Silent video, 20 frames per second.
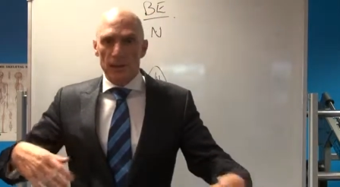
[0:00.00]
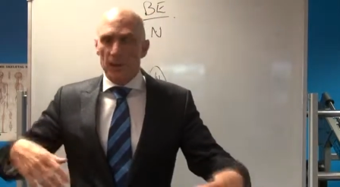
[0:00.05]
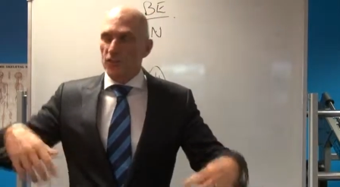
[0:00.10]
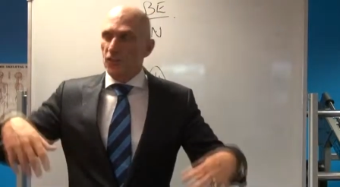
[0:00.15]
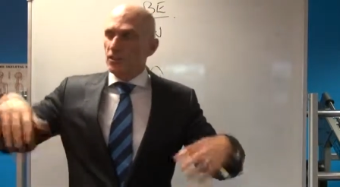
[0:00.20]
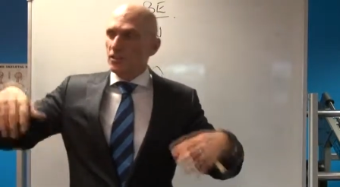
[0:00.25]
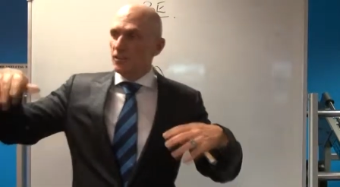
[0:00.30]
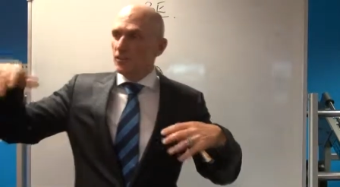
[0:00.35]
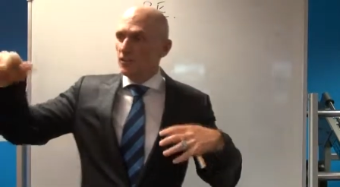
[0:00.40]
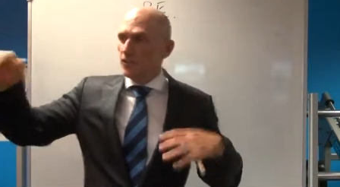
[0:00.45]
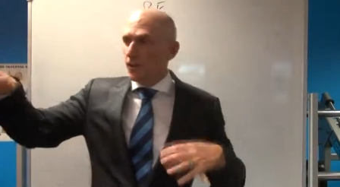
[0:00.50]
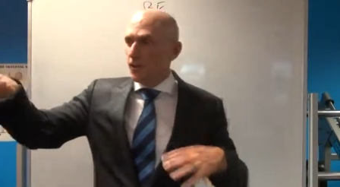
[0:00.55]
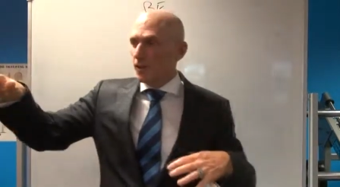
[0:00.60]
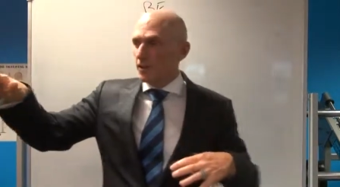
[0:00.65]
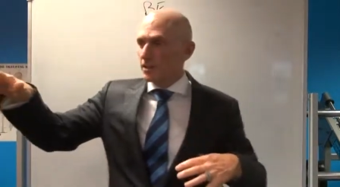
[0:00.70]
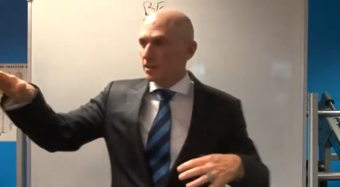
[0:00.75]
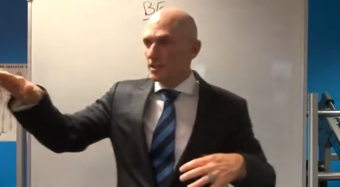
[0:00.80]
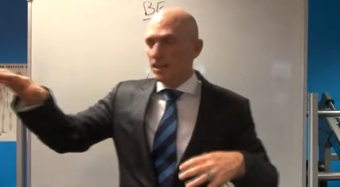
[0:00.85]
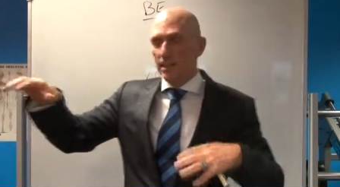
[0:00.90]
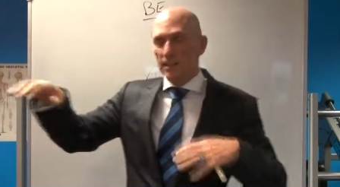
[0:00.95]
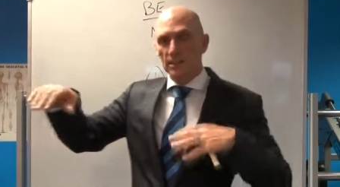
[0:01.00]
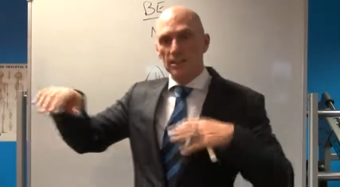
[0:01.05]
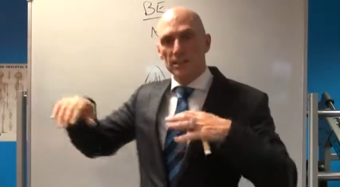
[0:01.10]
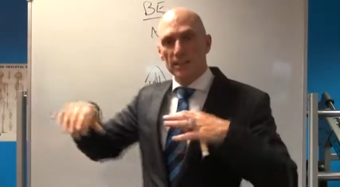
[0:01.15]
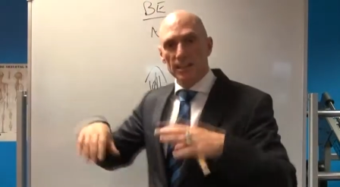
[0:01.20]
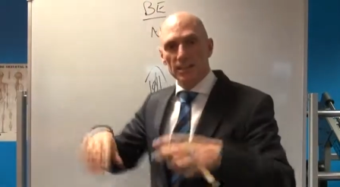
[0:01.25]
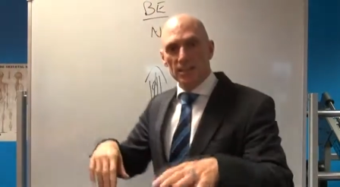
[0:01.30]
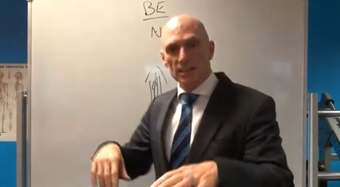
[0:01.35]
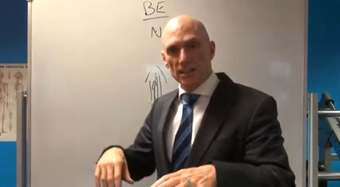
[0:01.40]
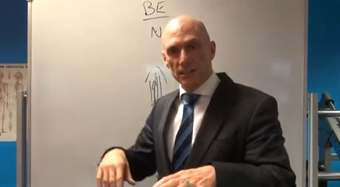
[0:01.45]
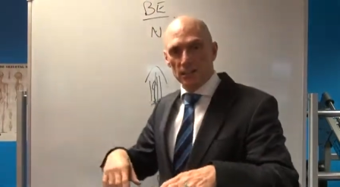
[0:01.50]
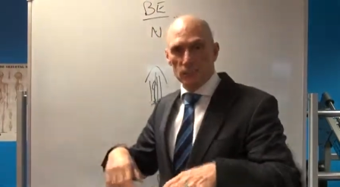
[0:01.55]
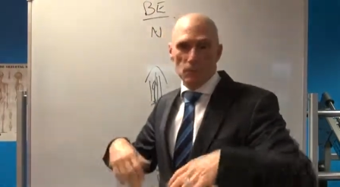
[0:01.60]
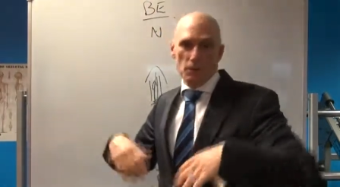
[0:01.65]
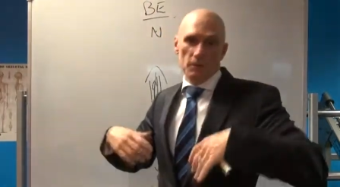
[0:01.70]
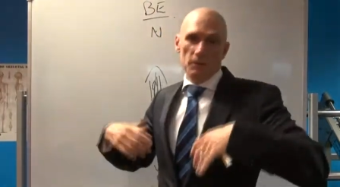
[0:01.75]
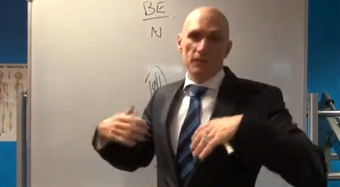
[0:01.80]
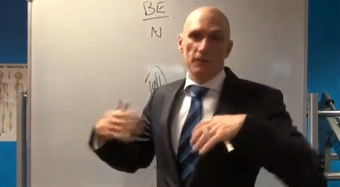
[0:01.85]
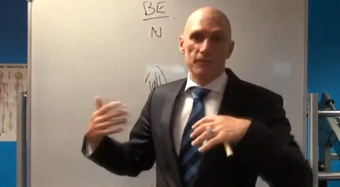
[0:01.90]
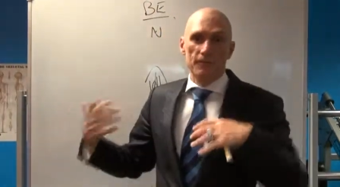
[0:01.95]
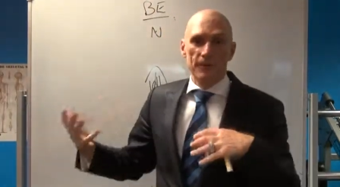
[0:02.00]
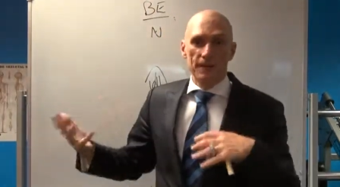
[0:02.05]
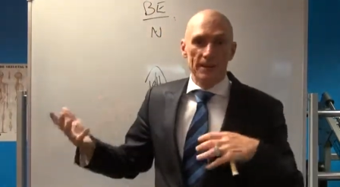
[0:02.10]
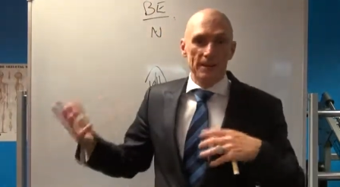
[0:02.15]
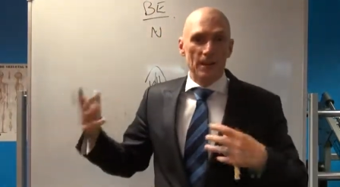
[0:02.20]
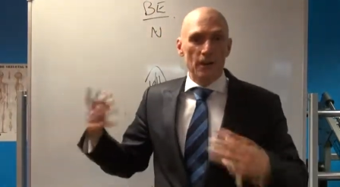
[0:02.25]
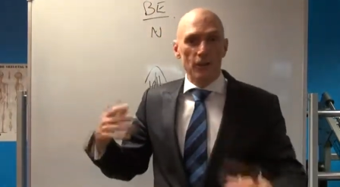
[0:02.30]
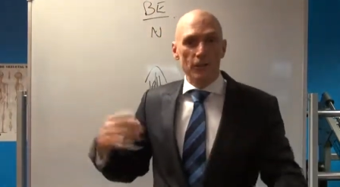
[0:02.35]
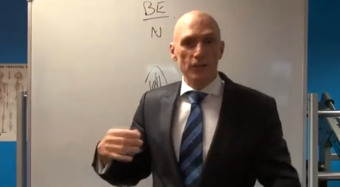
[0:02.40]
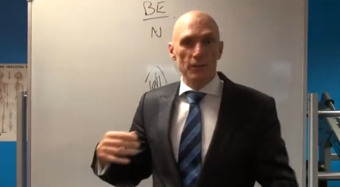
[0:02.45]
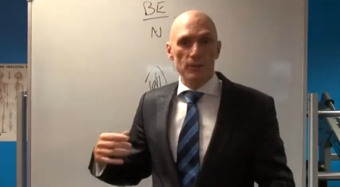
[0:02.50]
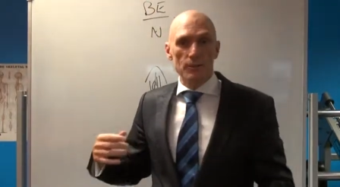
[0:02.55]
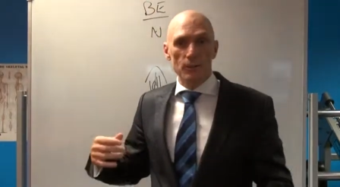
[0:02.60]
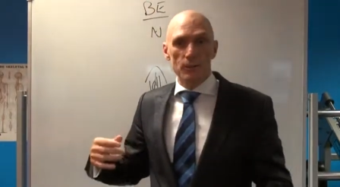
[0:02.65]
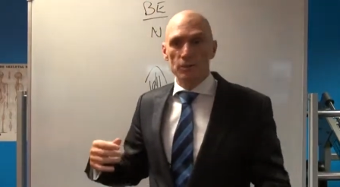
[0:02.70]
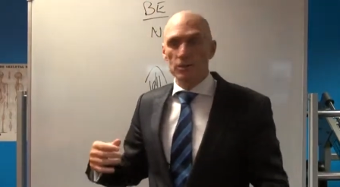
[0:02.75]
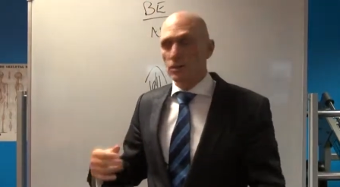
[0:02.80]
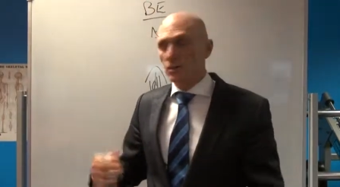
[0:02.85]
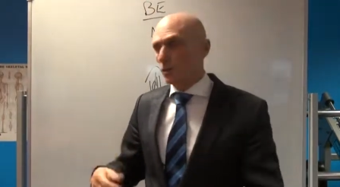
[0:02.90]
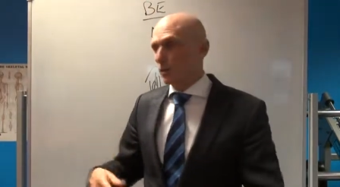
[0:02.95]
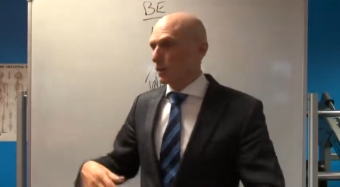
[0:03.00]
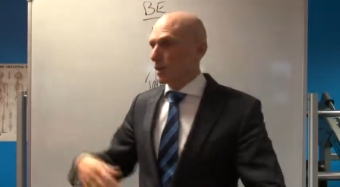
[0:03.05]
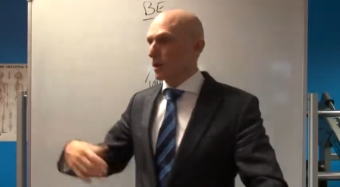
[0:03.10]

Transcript: If there's a flight of stairs and an escalator, what would a fit and healthy person do?